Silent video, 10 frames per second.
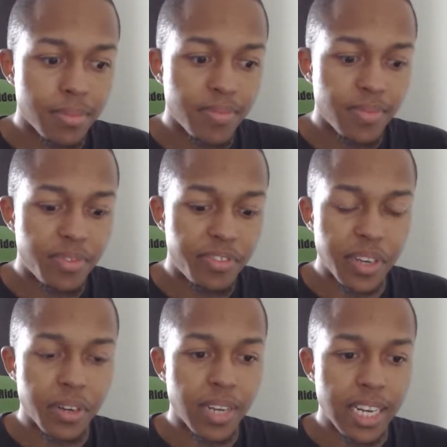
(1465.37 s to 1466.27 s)

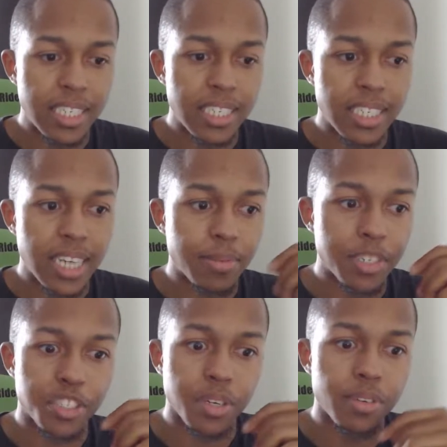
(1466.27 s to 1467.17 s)
feel like he's the type to
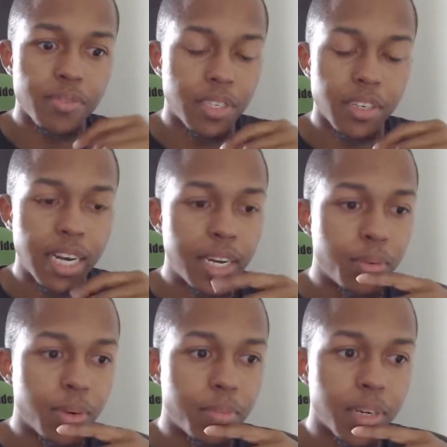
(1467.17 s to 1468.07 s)
serve under
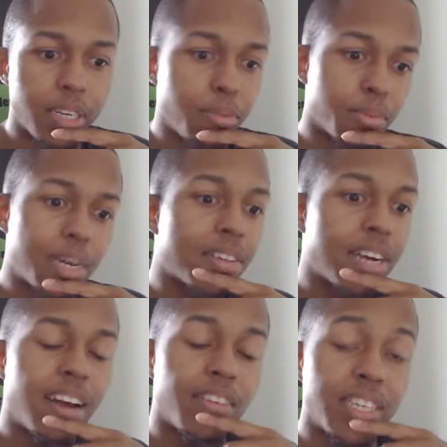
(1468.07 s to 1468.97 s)
anyone, but he would rather
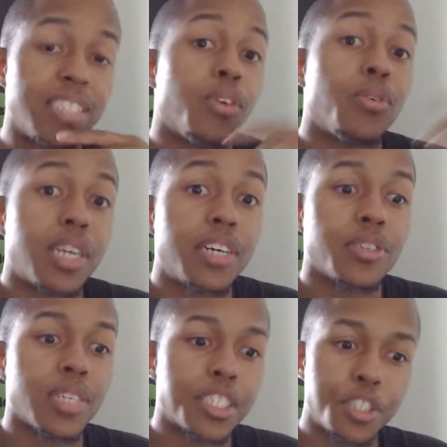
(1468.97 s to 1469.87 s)
have his own
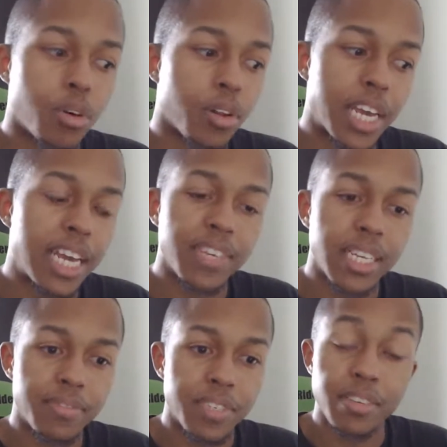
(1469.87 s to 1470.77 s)
underlings do all the heavy
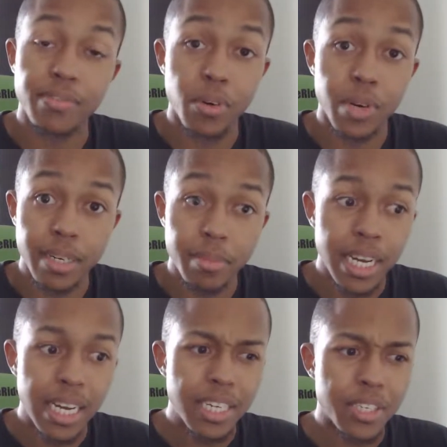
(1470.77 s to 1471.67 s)
lifting for him.
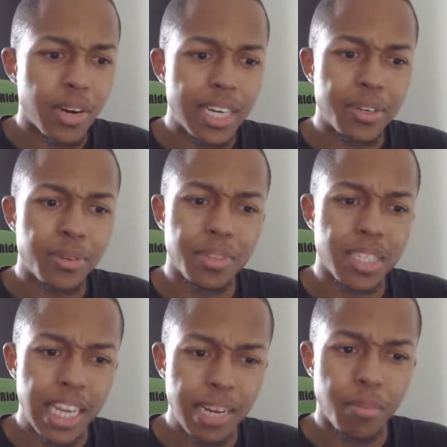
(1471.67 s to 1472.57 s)
So I don't
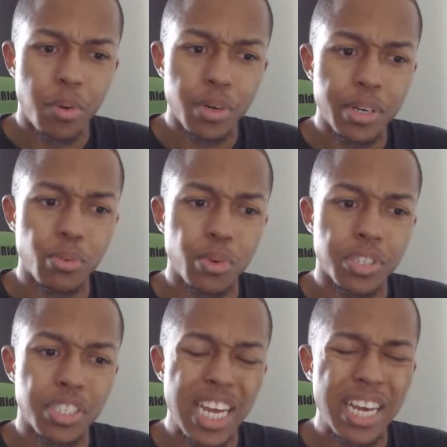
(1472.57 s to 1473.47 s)
think Moria will
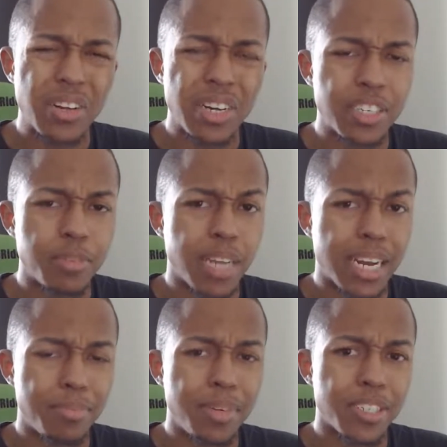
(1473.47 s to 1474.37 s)
sail under
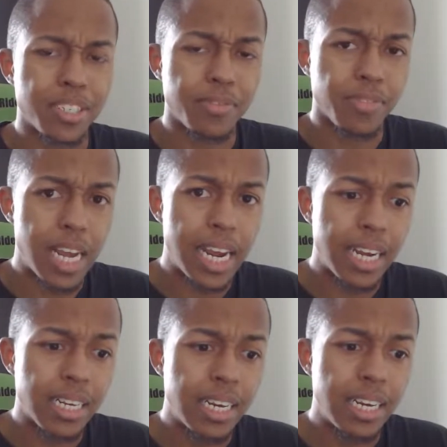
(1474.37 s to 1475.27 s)
Blackbeard's
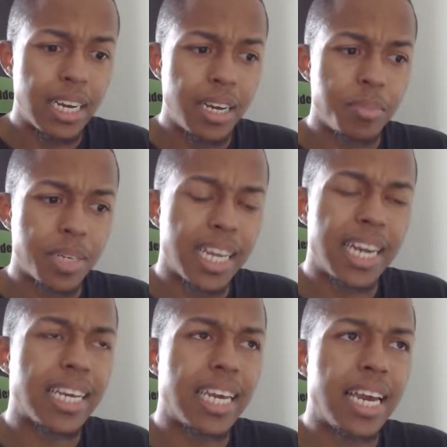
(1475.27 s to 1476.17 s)
flag, but then
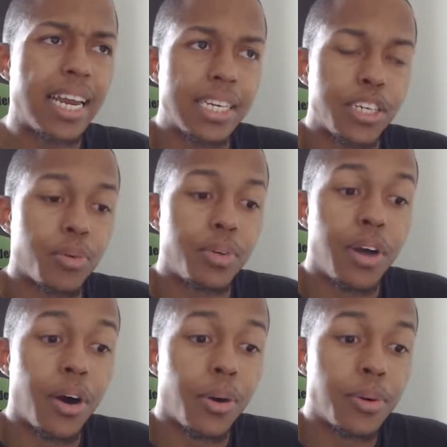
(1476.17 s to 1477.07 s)
again, I don't
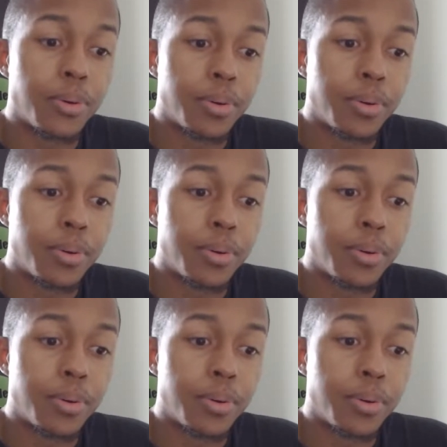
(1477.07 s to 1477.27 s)
know